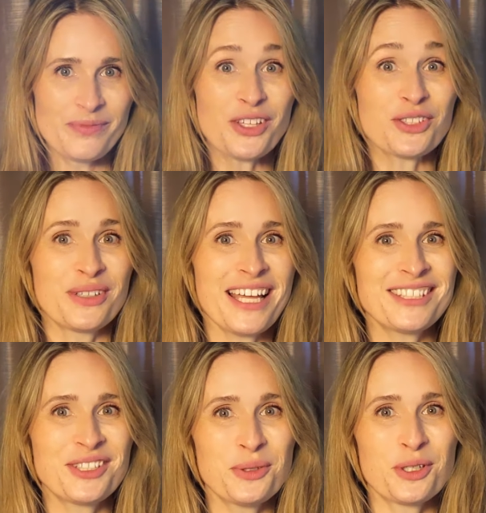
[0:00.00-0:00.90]
So
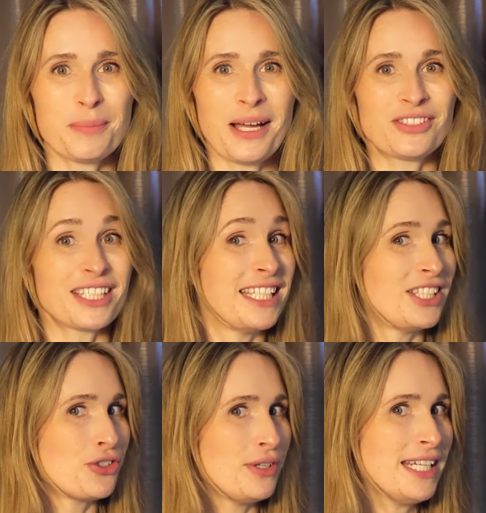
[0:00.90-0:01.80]
let's talk about an
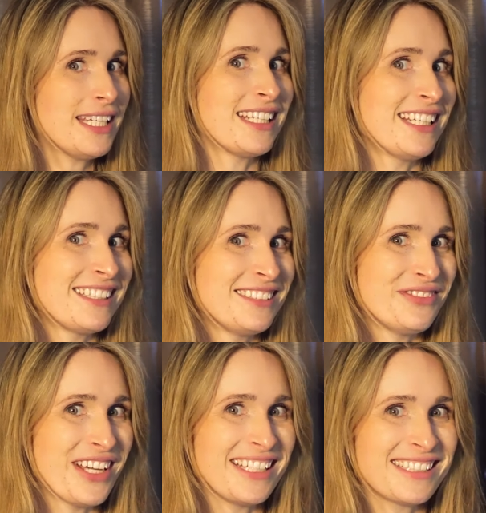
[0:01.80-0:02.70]
intriguing little
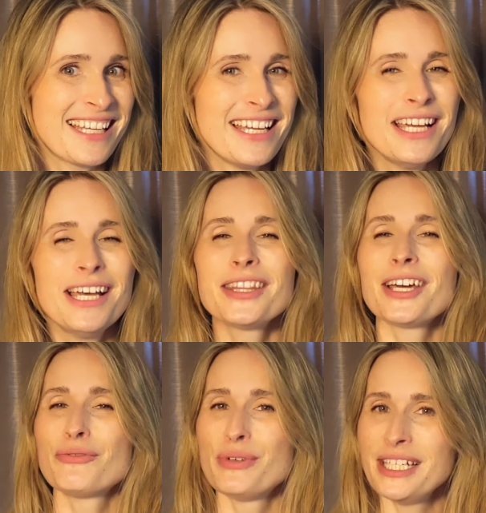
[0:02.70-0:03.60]
device
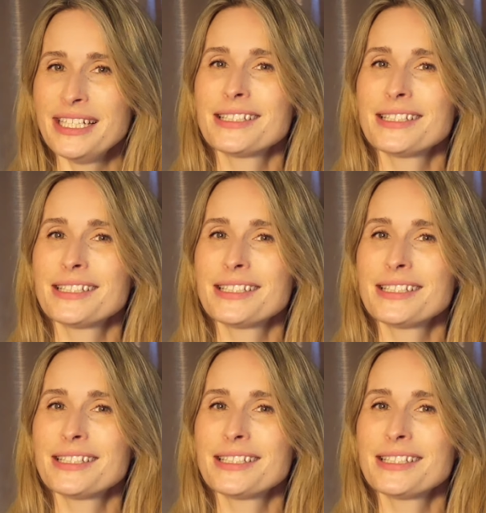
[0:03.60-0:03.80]
that really